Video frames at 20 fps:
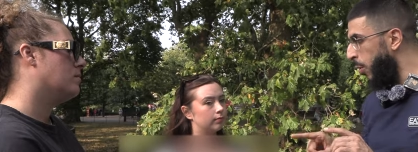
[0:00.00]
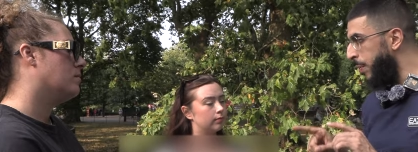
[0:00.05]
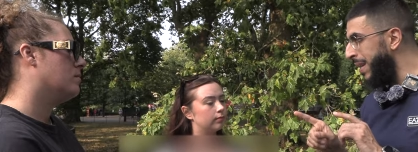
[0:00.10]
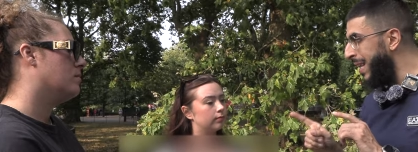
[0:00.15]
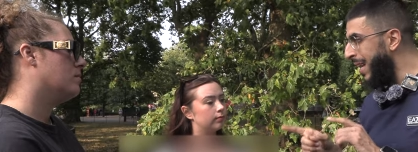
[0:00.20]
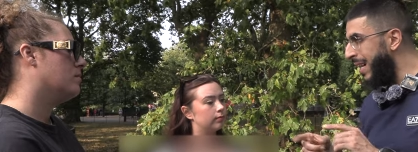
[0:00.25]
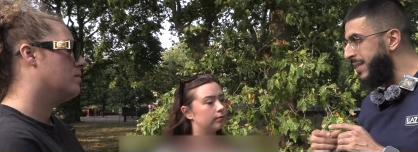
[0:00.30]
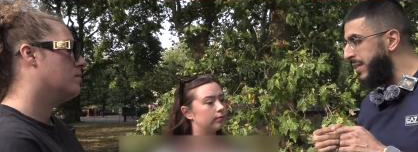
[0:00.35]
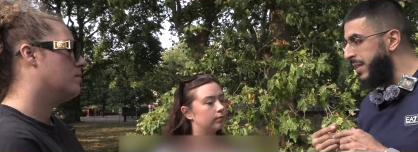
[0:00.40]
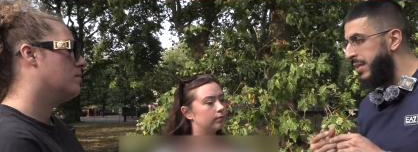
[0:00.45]

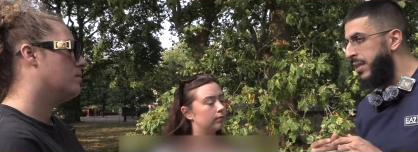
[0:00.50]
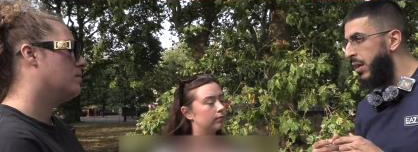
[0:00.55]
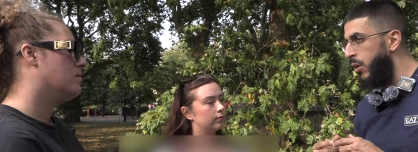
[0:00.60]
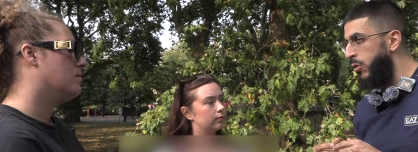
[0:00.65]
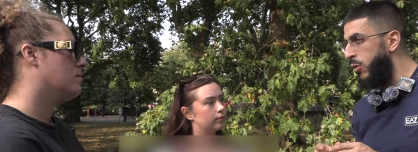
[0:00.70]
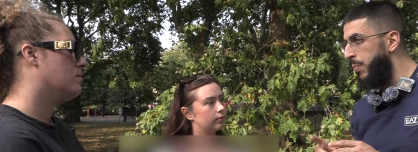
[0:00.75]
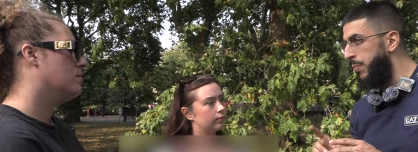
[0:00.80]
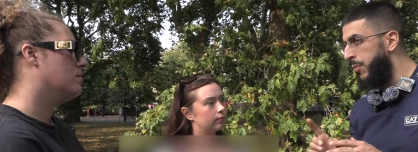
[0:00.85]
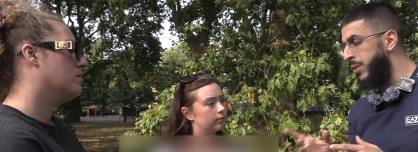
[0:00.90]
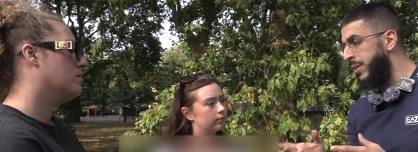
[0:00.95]
Speaker 1: nobody has to
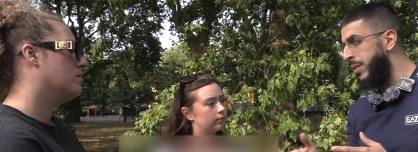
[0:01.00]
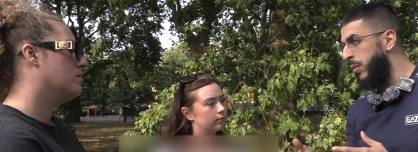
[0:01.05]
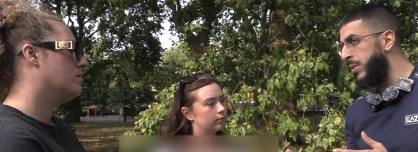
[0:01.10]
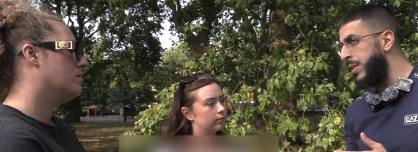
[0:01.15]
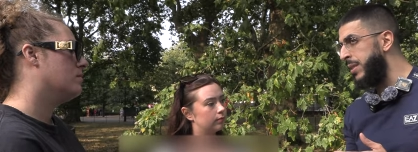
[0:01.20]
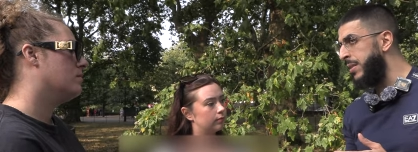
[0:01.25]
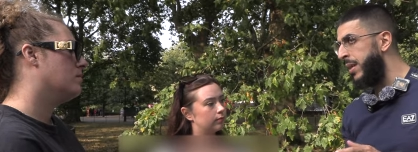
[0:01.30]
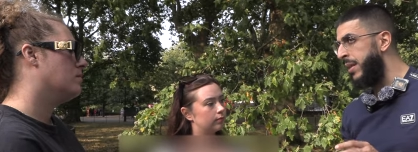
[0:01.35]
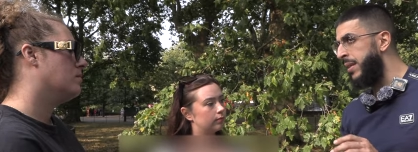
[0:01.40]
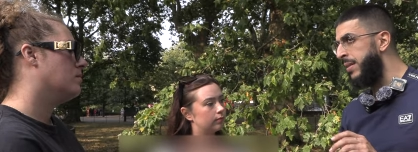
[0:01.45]
tell you, because there
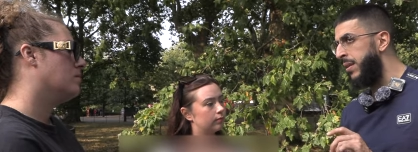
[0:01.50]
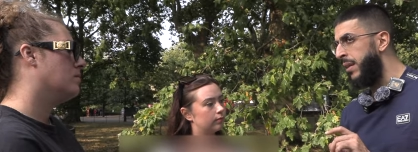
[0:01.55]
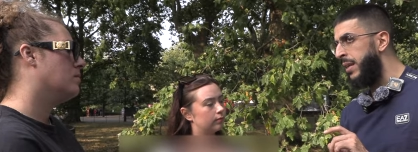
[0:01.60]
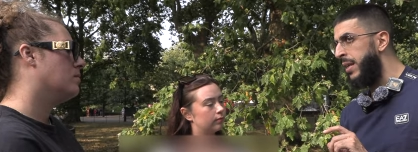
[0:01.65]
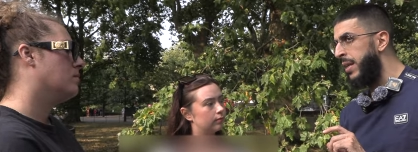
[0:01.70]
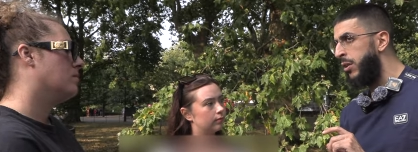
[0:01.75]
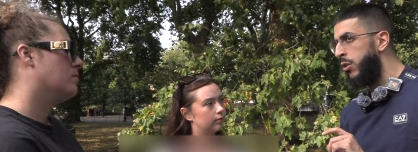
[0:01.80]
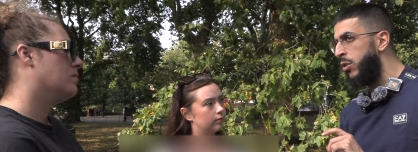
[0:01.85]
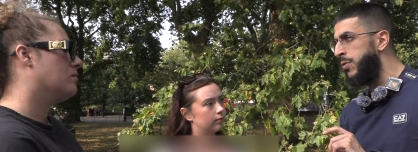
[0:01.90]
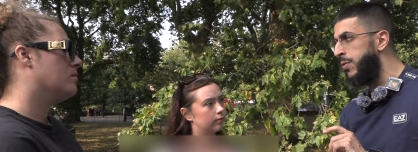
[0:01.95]
was a study
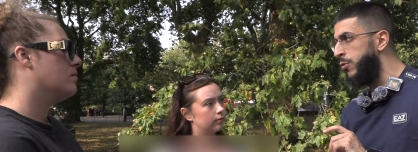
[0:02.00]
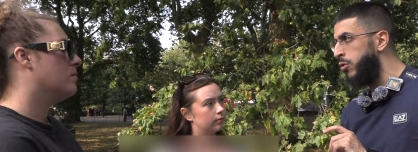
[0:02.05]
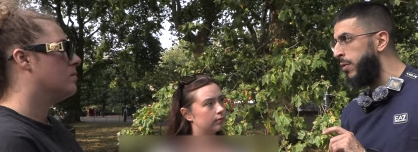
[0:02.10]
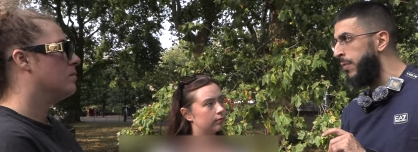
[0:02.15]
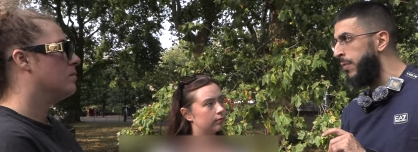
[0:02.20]
done in Oxford